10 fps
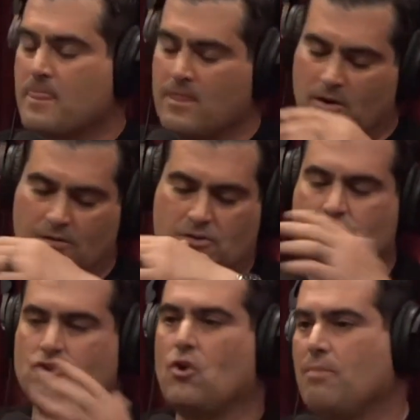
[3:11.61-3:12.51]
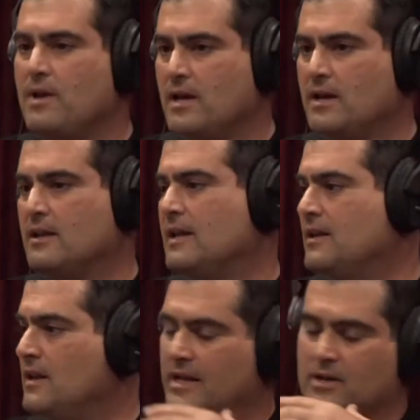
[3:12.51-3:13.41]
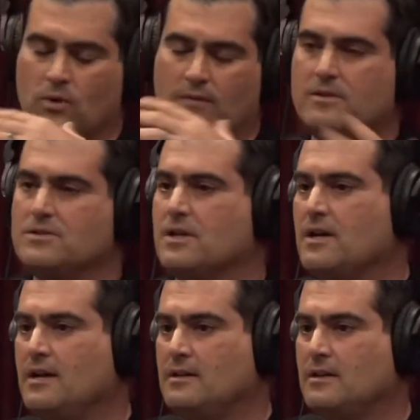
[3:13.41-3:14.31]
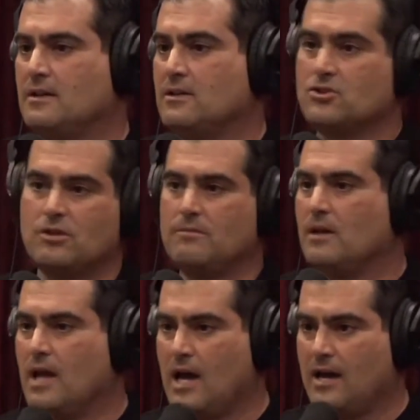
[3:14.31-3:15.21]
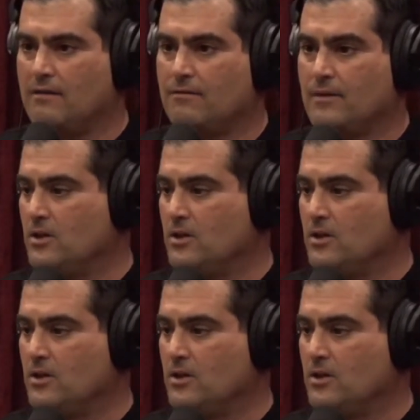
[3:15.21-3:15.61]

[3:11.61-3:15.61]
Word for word: The Earth is so big, and like wherever there's a continent, there should be life.